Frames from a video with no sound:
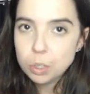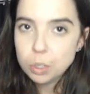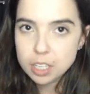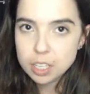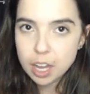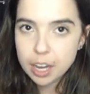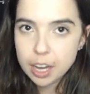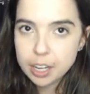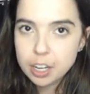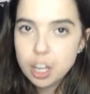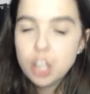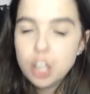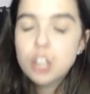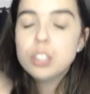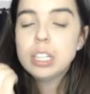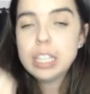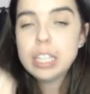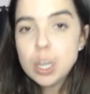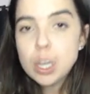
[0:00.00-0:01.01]
sign?
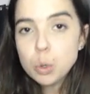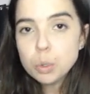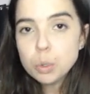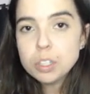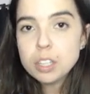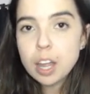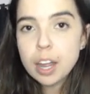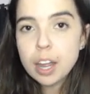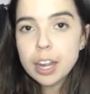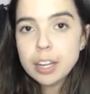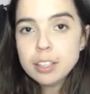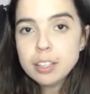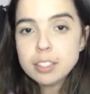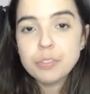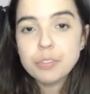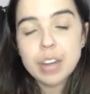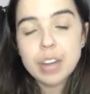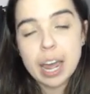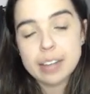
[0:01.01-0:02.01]
So equal signs,
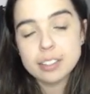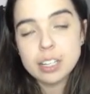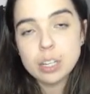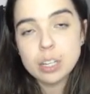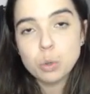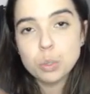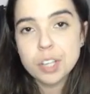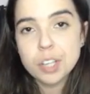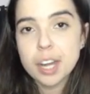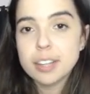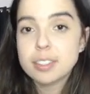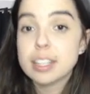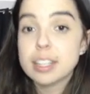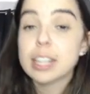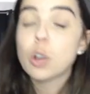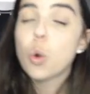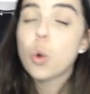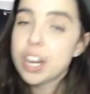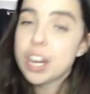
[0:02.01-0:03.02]
if it has an equal sign, it's an
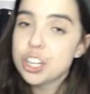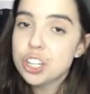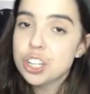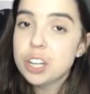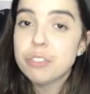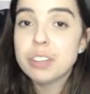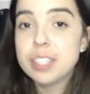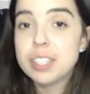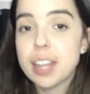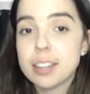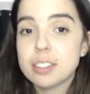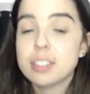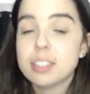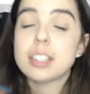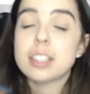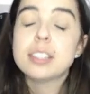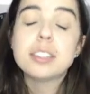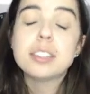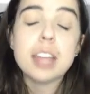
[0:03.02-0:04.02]
equation. If it doesn't,
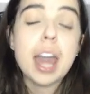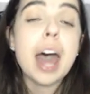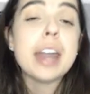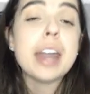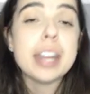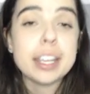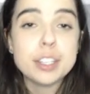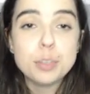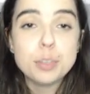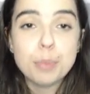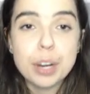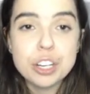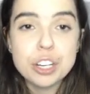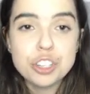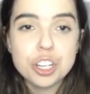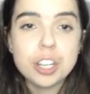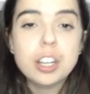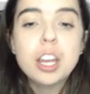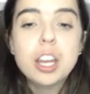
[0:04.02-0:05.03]
it's an
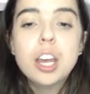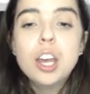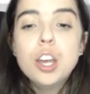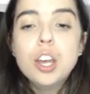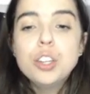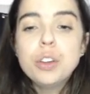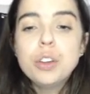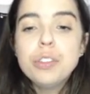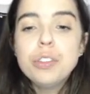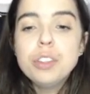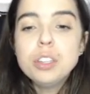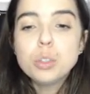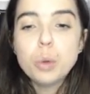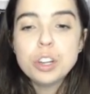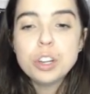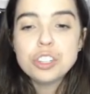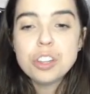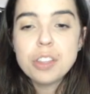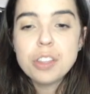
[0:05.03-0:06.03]
expression. So in this
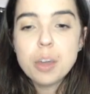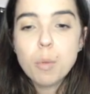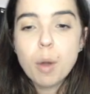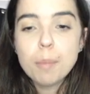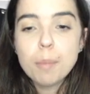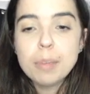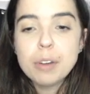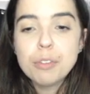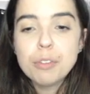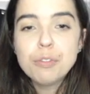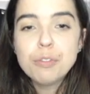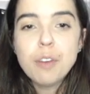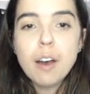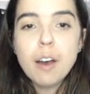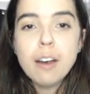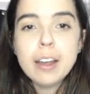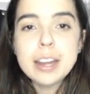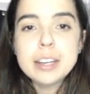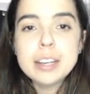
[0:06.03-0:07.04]
question, they want me to
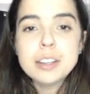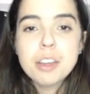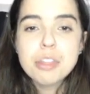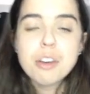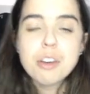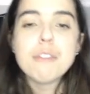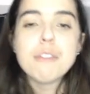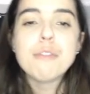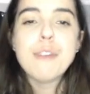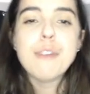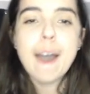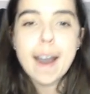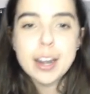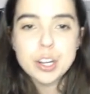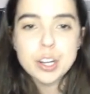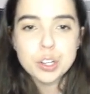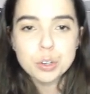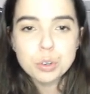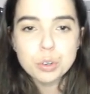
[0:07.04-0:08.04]
find the
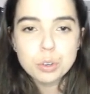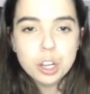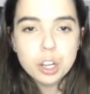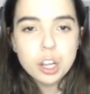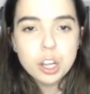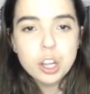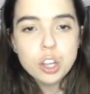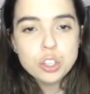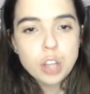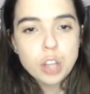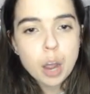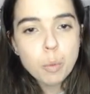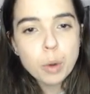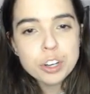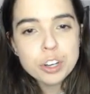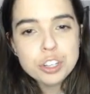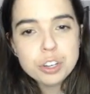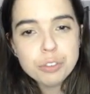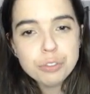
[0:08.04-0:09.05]
value. So I
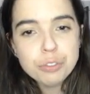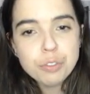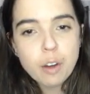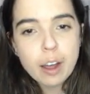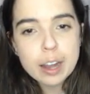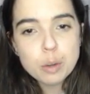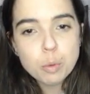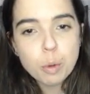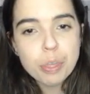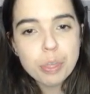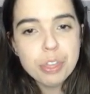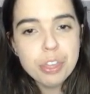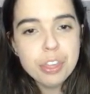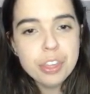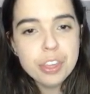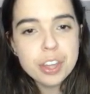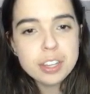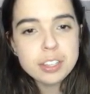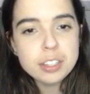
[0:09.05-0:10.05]
want you to find what
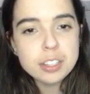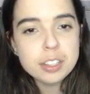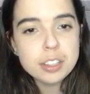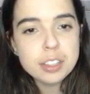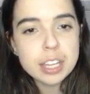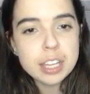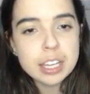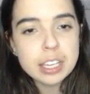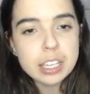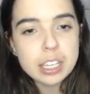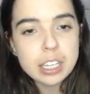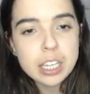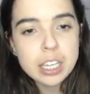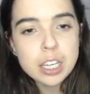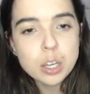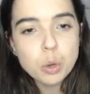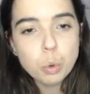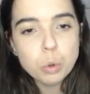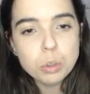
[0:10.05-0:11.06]
this thing
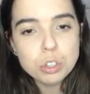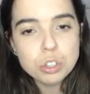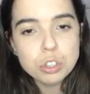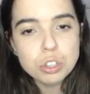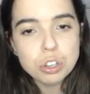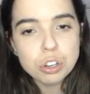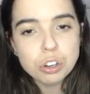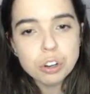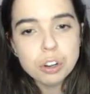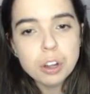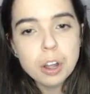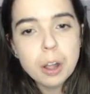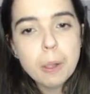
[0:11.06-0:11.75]
equals to